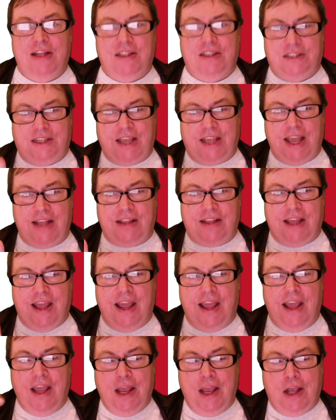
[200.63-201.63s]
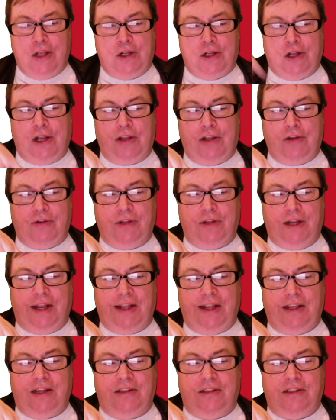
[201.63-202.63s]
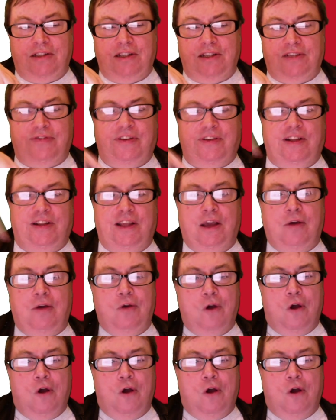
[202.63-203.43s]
To get there, click on the link under this video,